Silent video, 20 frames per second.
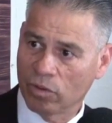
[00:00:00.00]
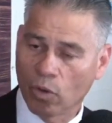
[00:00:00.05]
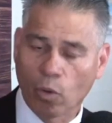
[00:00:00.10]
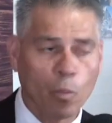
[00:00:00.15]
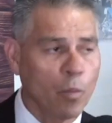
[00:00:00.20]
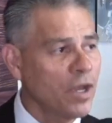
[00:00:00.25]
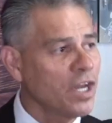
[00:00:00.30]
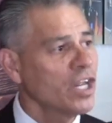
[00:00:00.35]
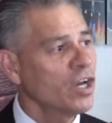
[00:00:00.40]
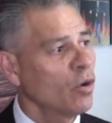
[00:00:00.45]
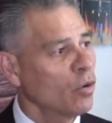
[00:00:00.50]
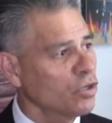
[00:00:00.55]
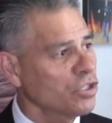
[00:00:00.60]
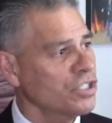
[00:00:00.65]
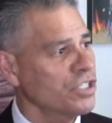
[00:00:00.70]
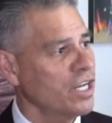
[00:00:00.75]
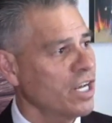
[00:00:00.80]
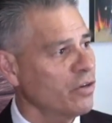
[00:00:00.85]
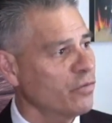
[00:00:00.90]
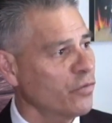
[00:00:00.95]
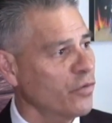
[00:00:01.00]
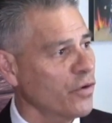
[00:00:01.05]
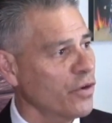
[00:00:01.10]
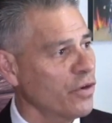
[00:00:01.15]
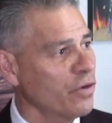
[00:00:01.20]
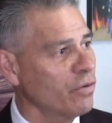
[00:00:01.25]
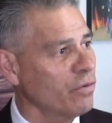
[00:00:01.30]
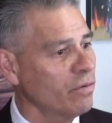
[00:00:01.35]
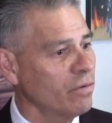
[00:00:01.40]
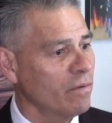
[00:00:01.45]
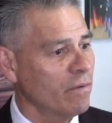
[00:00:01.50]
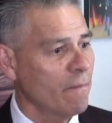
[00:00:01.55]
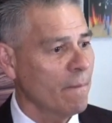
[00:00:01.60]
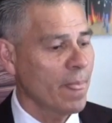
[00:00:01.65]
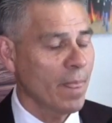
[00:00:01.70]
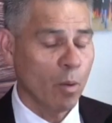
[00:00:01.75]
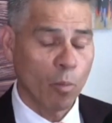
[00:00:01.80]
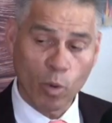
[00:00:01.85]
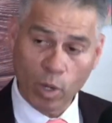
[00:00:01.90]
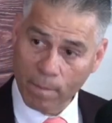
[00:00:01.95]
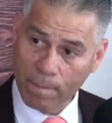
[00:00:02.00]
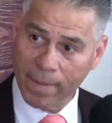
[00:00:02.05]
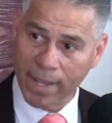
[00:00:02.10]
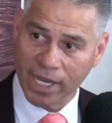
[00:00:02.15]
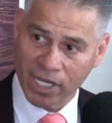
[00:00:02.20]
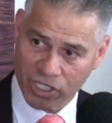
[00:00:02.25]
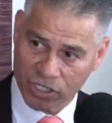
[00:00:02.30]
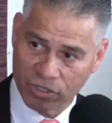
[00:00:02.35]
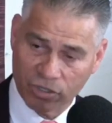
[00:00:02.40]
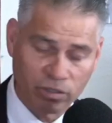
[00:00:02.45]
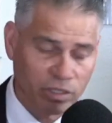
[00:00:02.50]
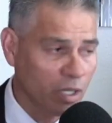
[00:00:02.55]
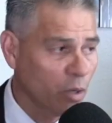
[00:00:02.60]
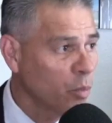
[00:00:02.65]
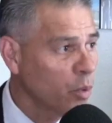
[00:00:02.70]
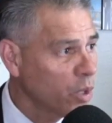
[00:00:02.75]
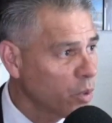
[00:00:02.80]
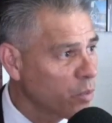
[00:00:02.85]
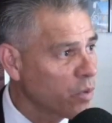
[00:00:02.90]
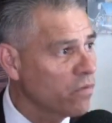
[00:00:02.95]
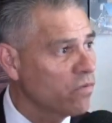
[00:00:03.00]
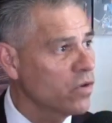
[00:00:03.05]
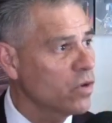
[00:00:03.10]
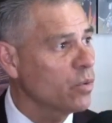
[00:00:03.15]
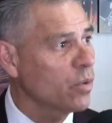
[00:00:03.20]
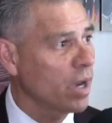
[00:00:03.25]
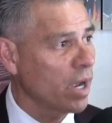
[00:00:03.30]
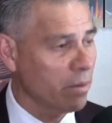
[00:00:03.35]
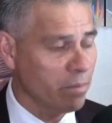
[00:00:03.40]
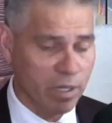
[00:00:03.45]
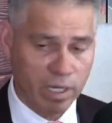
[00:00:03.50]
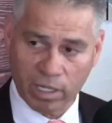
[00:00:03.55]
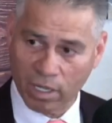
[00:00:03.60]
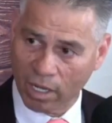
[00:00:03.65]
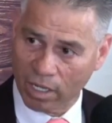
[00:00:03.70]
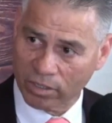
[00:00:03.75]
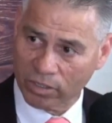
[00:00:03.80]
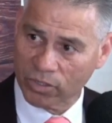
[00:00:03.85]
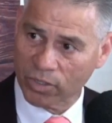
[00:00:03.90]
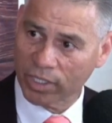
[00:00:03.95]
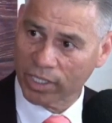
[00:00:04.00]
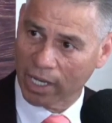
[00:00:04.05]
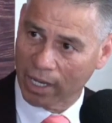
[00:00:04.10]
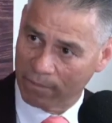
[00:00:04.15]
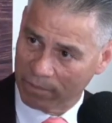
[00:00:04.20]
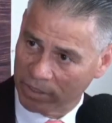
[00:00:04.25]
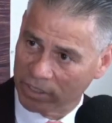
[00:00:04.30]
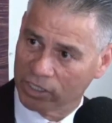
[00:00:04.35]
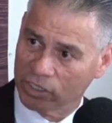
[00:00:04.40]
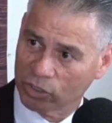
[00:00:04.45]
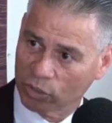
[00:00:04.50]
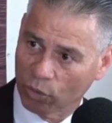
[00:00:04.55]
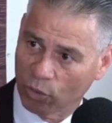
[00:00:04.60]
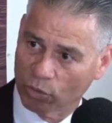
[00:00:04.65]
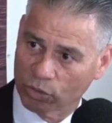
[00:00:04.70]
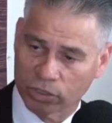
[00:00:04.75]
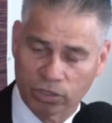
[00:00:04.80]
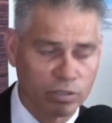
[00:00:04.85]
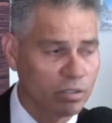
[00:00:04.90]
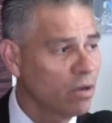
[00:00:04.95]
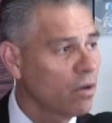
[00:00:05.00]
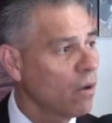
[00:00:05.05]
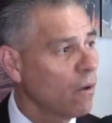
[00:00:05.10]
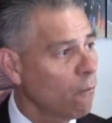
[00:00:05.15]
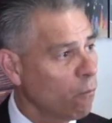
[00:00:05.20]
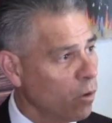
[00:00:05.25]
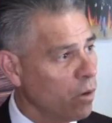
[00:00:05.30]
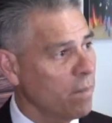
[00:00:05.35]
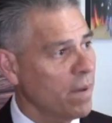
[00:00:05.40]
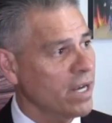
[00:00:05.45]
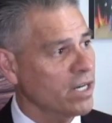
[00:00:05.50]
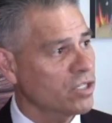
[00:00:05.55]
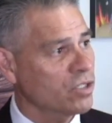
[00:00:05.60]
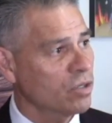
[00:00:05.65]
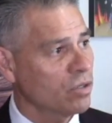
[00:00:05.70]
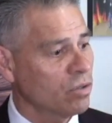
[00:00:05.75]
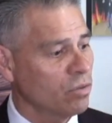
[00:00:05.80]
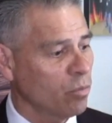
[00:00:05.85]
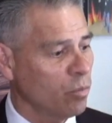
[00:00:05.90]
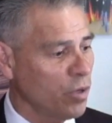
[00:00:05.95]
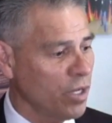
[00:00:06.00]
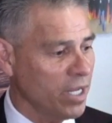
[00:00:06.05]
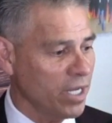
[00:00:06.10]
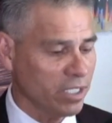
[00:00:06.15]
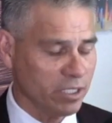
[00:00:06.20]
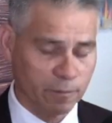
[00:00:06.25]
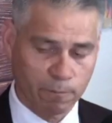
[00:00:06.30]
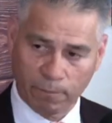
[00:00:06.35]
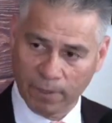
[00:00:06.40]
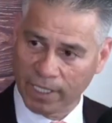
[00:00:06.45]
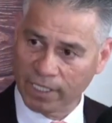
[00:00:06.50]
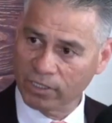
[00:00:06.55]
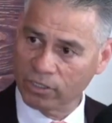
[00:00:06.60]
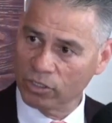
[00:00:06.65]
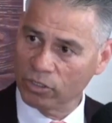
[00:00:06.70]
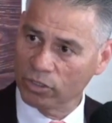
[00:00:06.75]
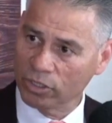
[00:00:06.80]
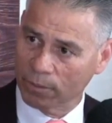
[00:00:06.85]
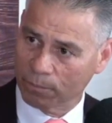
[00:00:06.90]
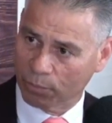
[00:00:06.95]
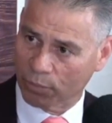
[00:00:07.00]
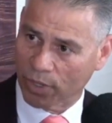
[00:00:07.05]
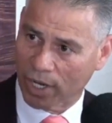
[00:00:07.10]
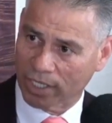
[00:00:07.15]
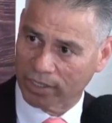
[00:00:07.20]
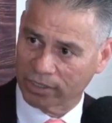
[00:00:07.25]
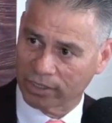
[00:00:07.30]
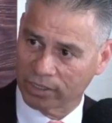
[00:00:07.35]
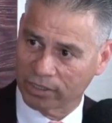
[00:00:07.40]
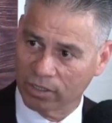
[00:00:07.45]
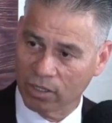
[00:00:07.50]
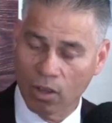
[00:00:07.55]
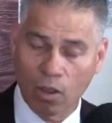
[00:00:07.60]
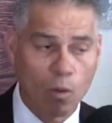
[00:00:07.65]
We negotiate for you. We make sure that we review every contract, every disclosure. We make sure we explain to you the process.